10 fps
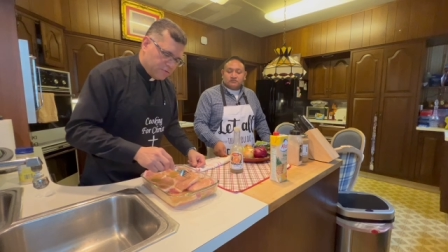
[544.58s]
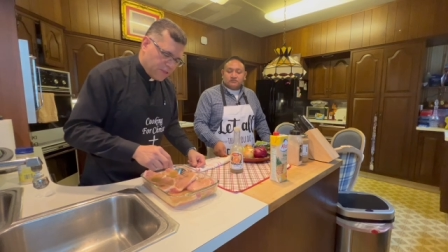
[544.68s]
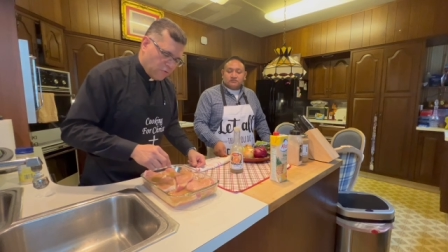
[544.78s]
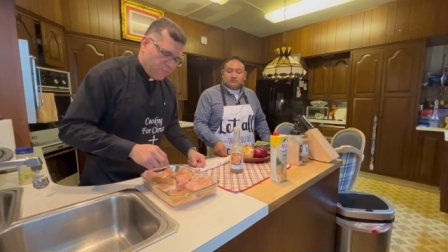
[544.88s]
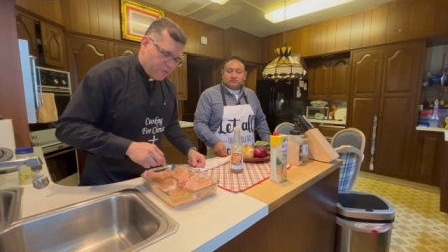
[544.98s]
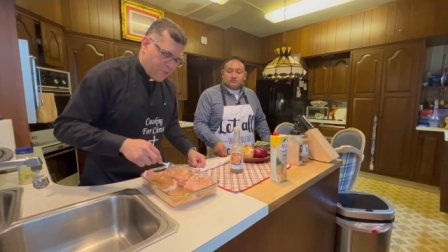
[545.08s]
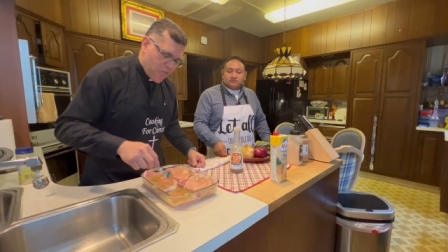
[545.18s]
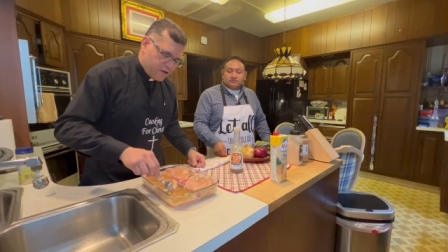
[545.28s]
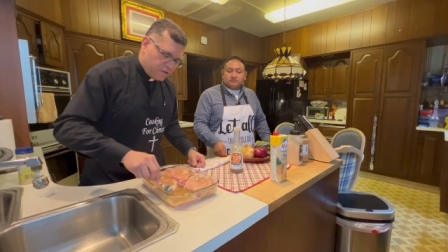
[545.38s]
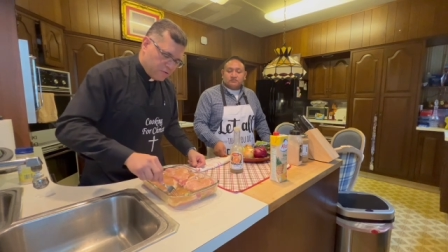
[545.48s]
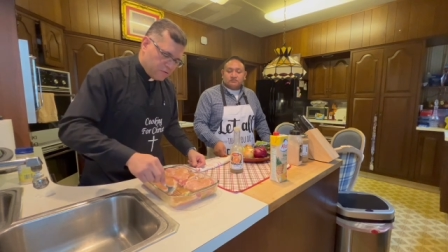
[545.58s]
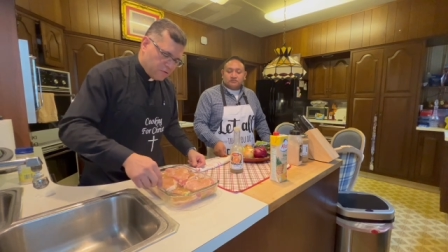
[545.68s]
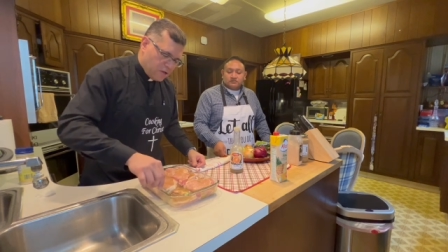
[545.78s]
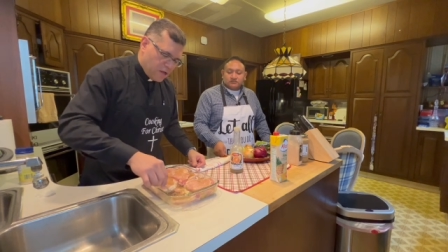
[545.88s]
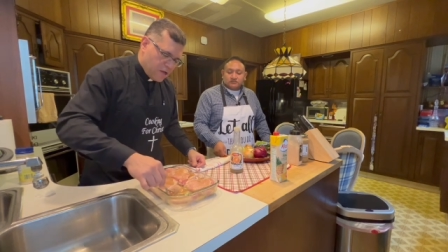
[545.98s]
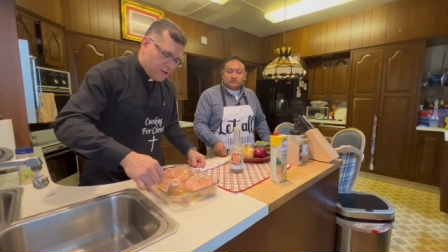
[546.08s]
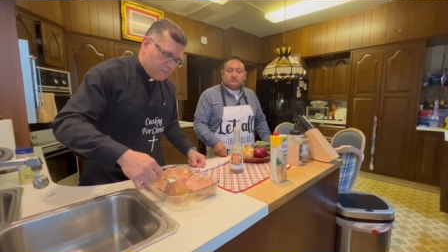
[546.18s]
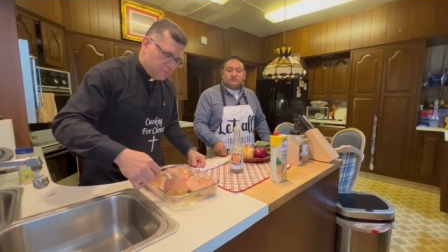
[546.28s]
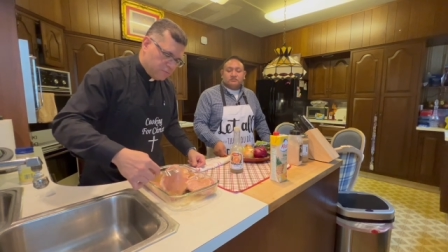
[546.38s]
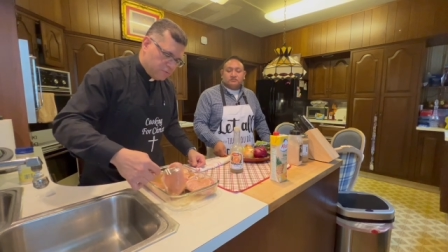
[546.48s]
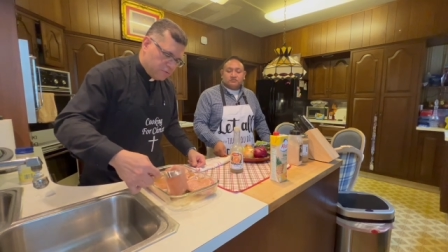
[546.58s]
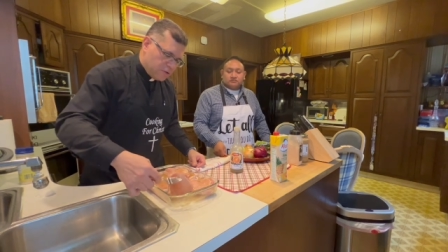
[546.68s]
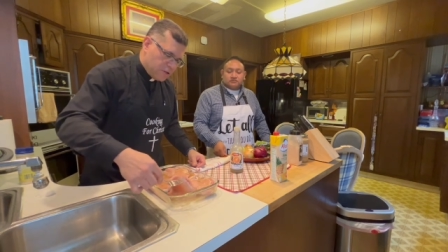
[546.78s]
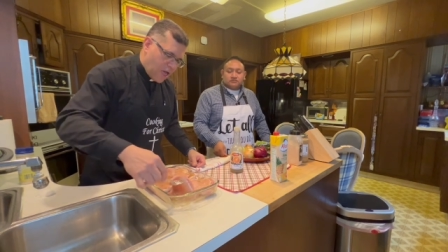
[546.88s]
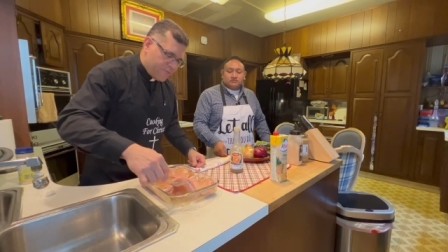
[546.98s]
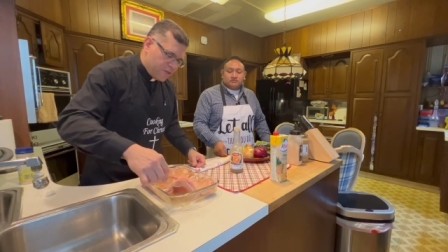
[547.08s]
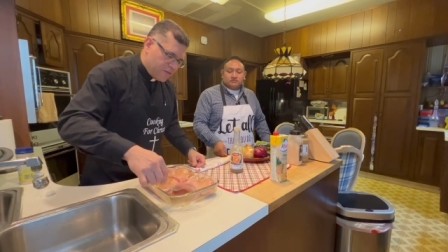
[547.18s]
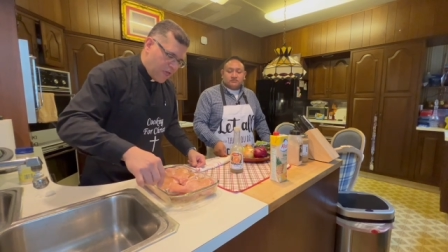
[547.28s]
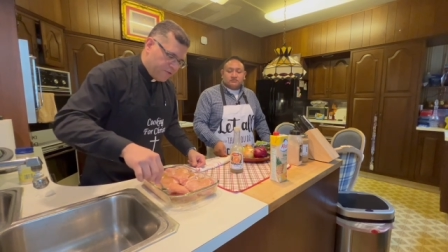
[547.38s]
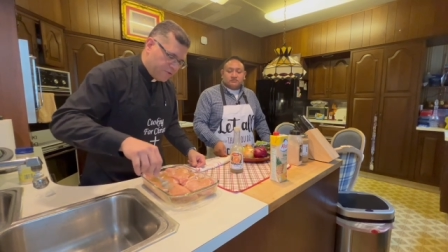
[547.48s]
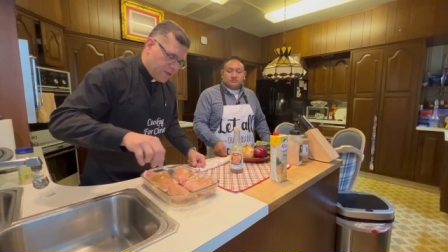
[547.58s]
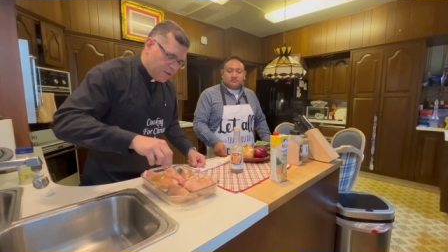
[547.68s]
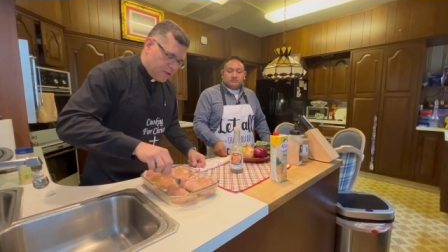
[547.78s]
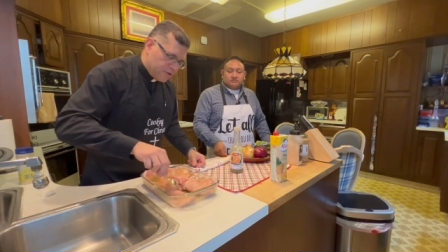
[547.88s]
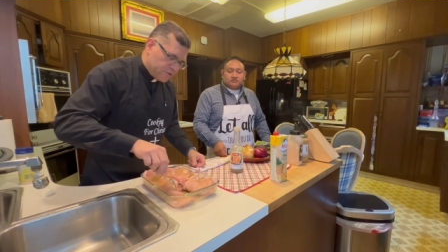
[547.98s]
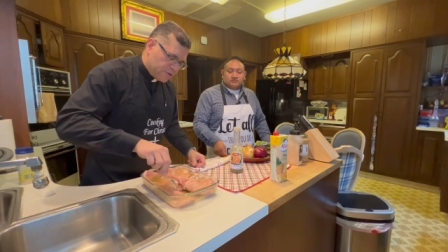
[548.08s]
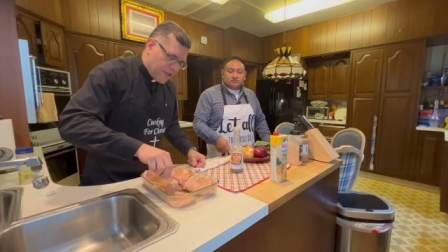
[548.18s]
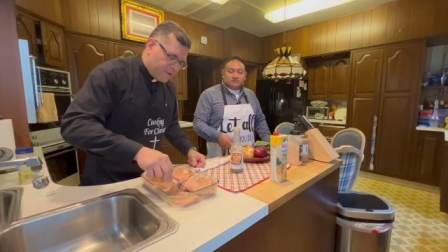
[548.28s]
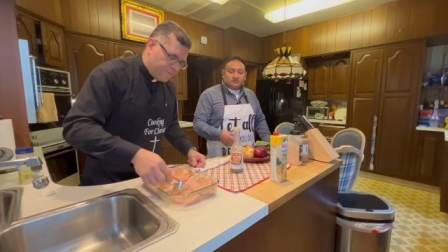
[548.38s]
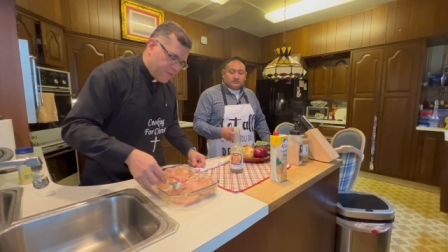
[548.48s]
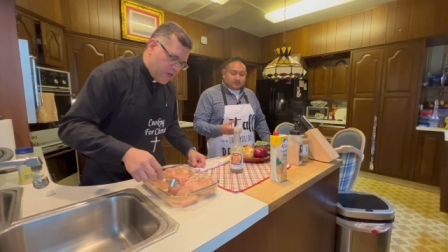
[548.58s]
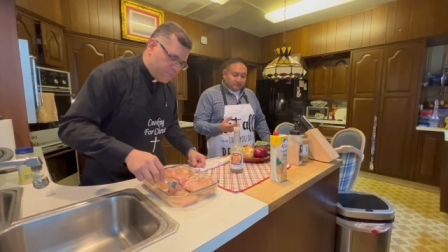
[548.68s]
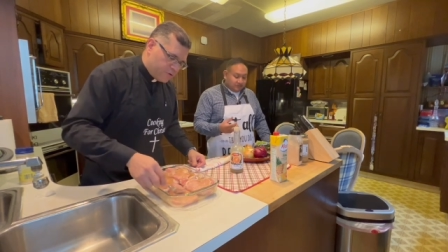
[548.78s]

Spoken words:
That would be better. Have the taste, you just get the flavor.